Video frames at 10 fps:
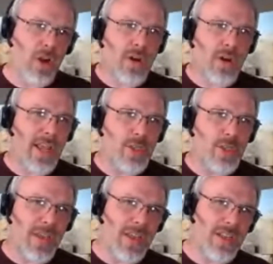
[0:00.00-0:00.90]
trains
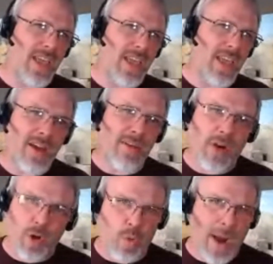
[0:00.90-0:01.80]
because they have
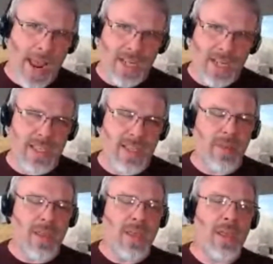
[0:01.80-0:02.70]
auto racks in
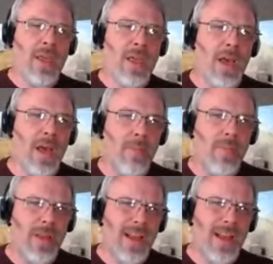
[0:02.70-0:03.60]
them. Uh,
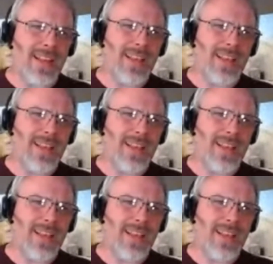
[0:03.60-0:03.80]
but I,